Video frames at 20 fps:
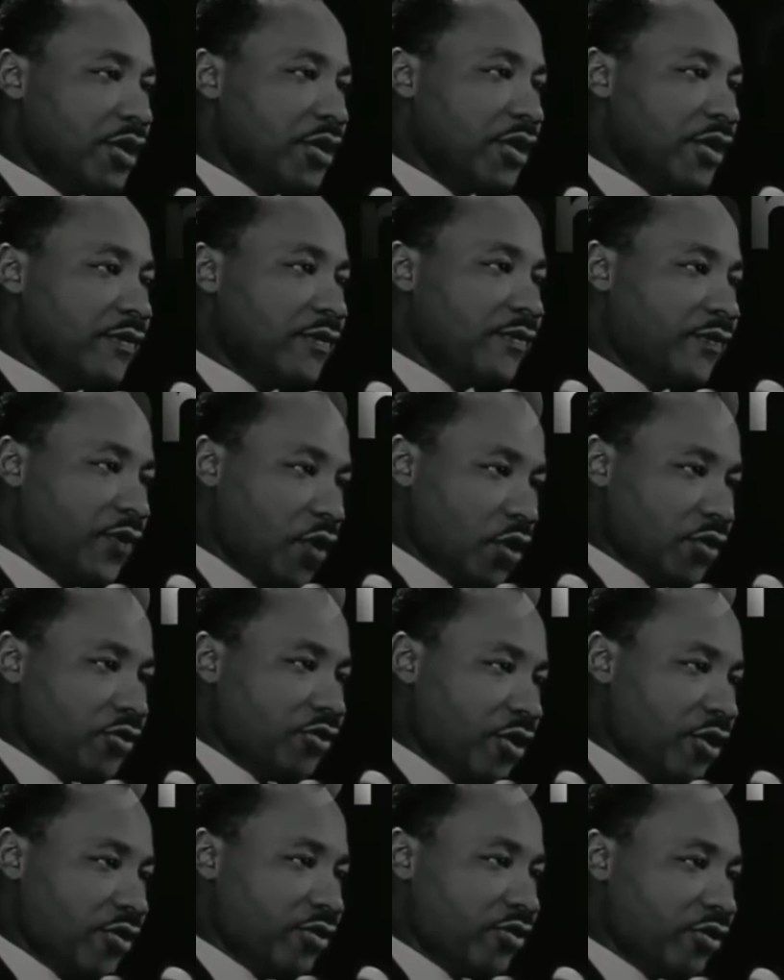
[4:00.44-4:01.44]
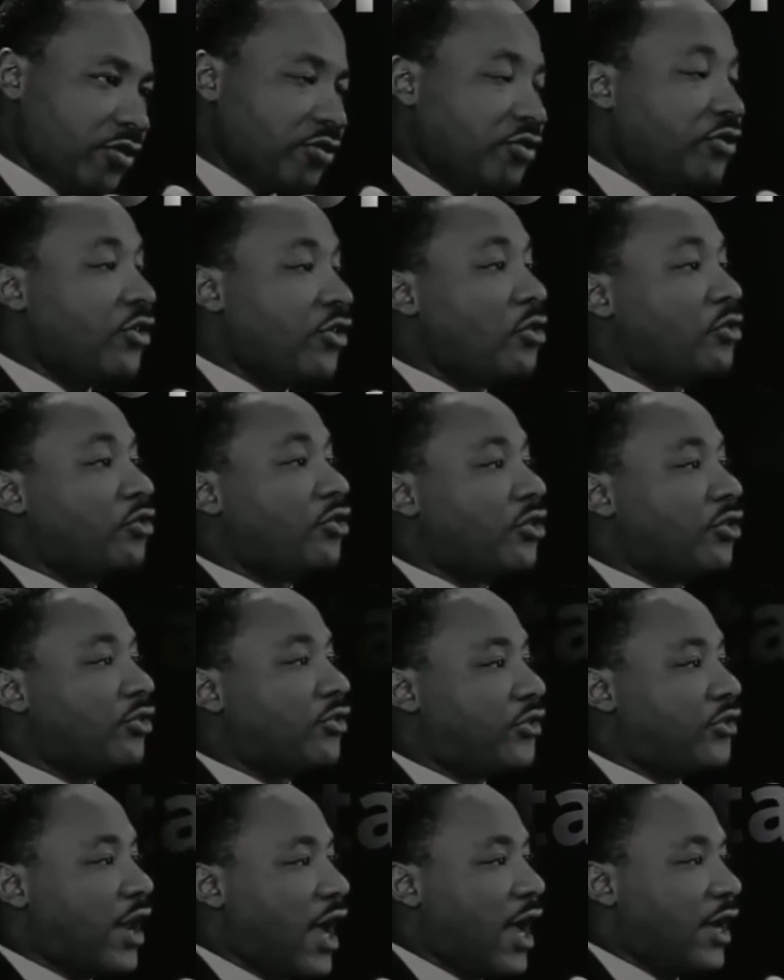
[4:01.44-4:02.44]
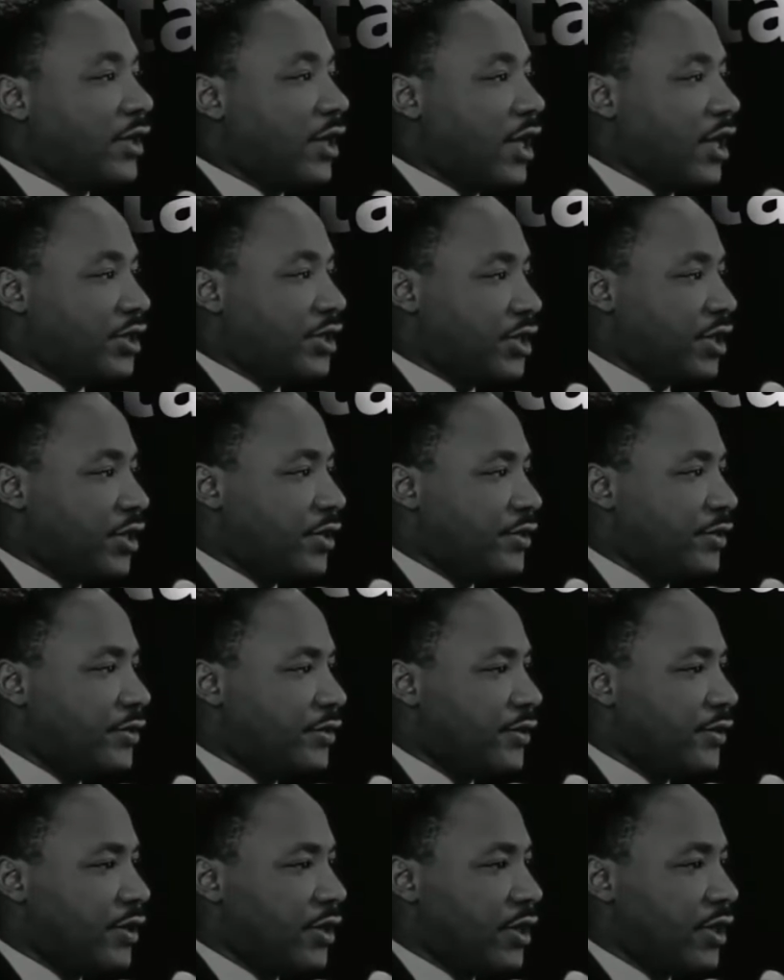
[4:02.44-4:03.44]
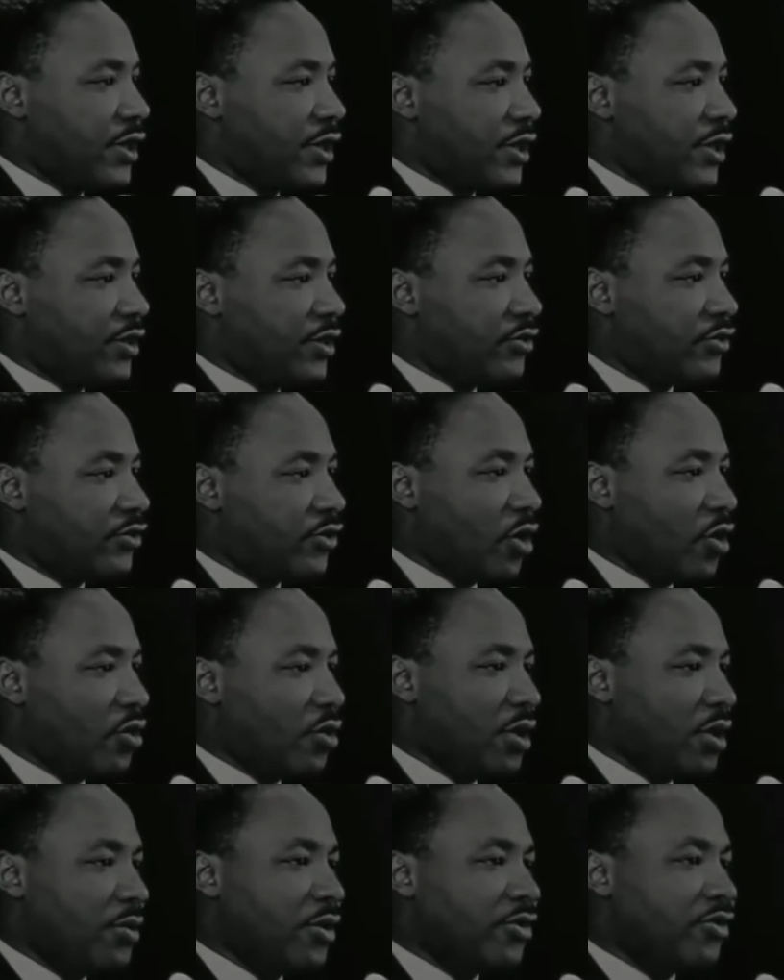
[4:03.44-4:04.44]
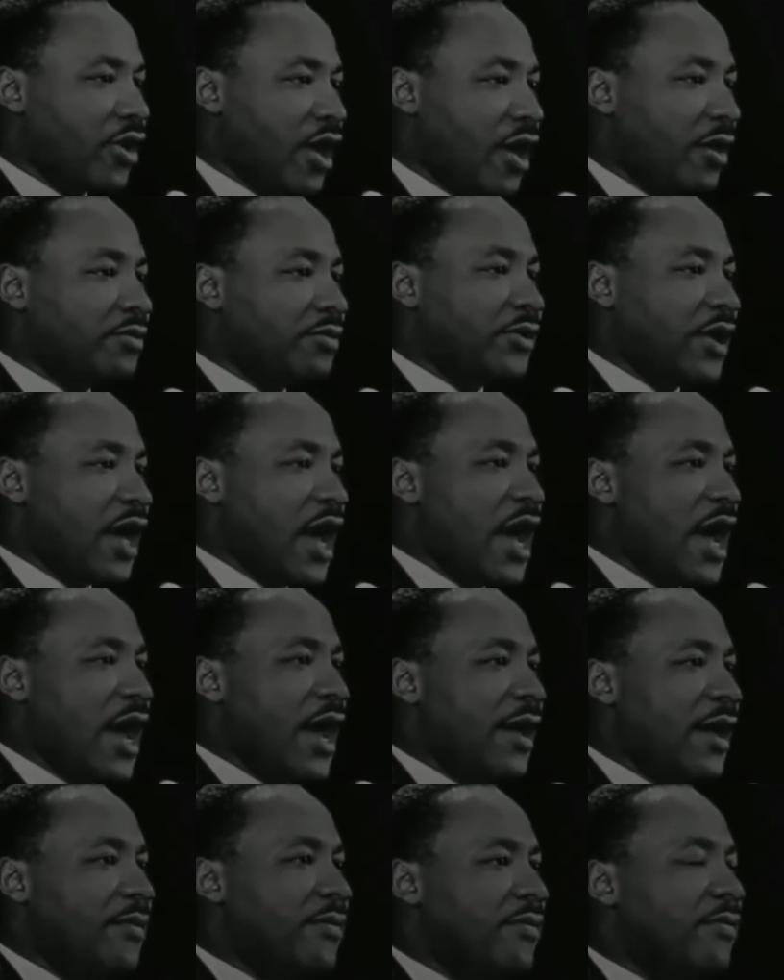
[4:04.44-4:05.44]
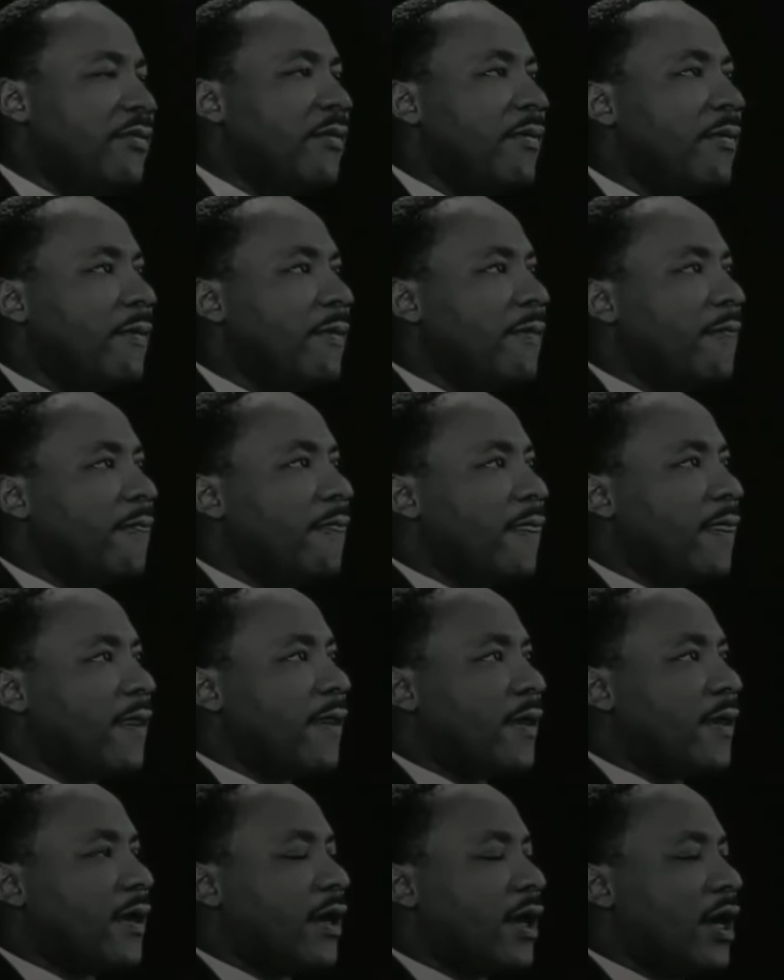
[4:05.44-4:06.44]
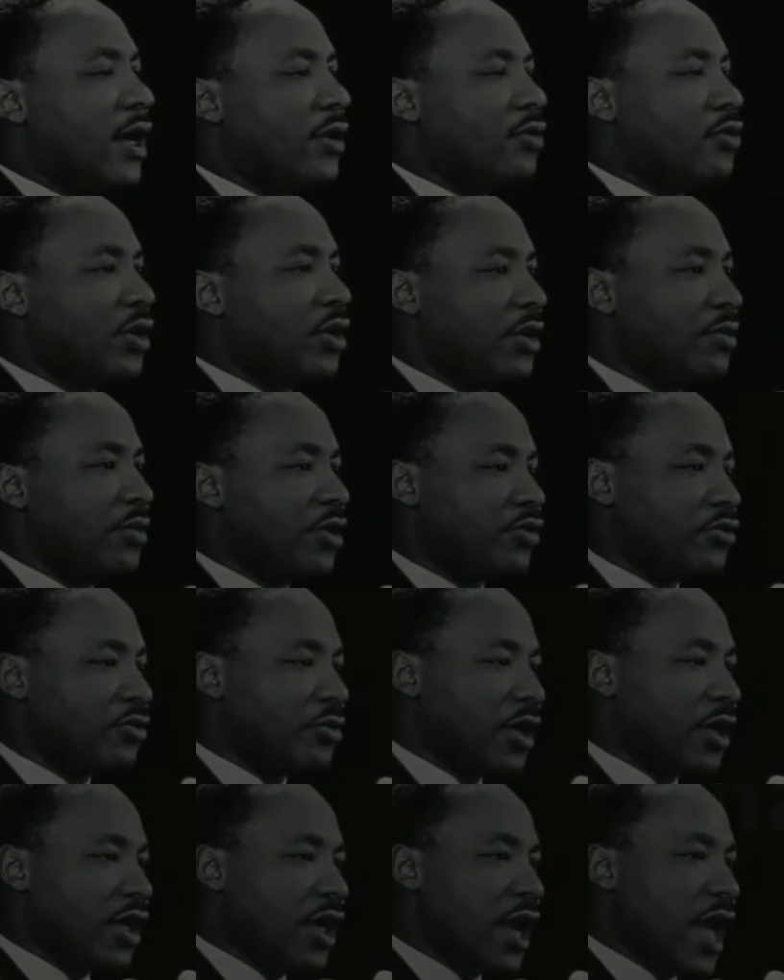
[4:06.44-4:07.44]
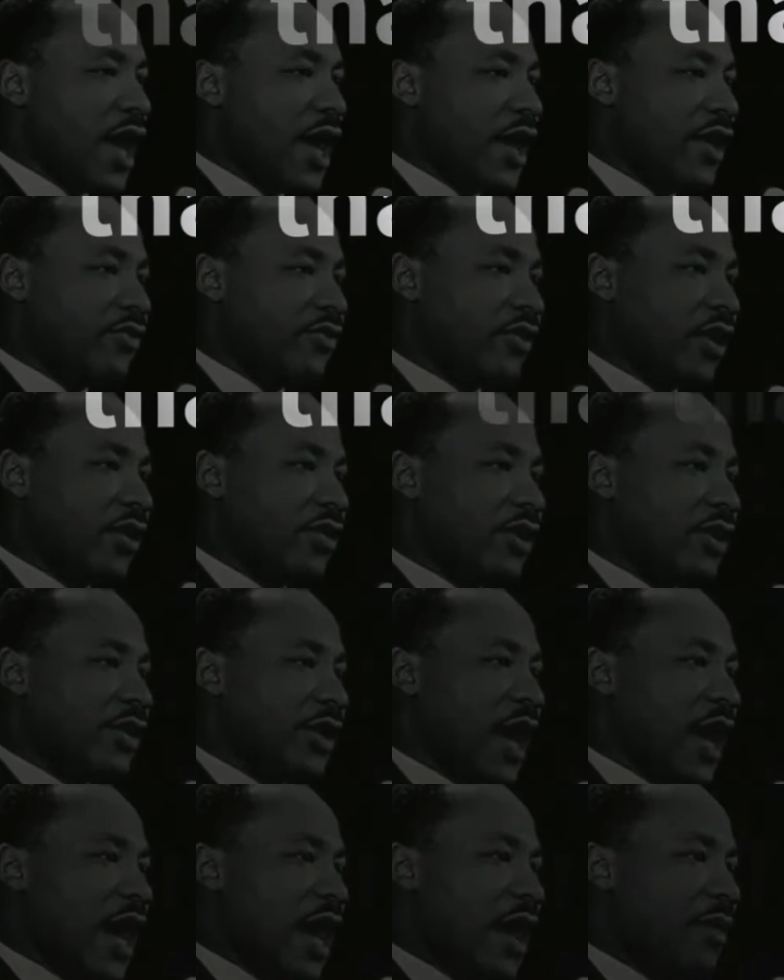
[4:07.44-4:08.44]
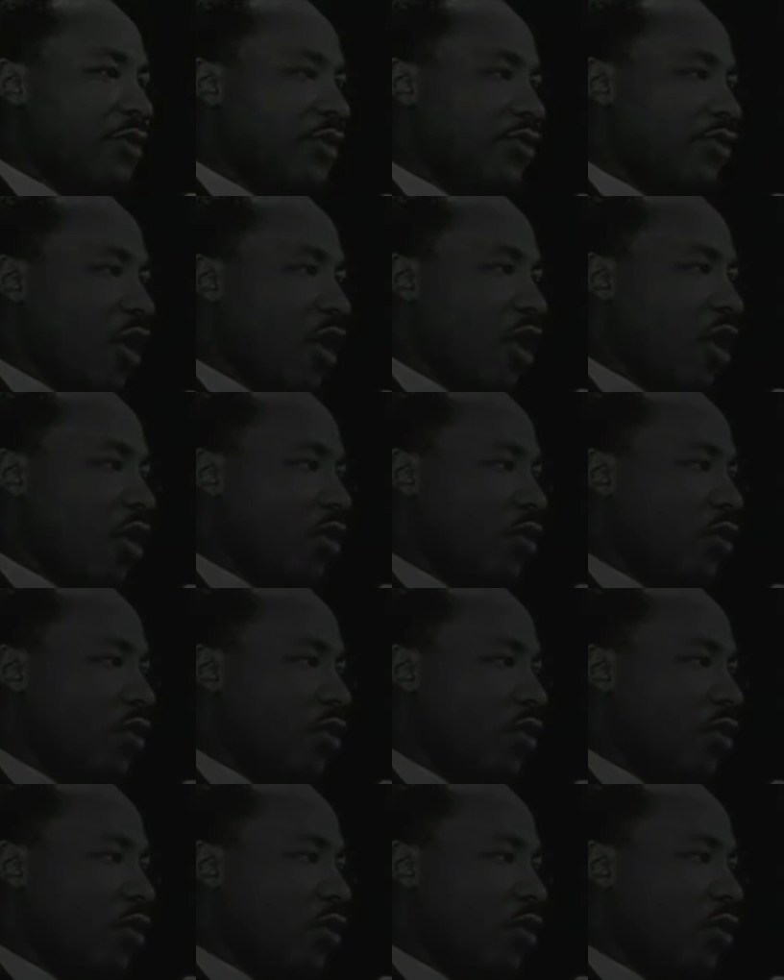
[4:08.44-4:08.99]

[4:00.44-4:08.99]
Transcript: primitive forces of social stagnation. And so we must help time, and we must realize that the time is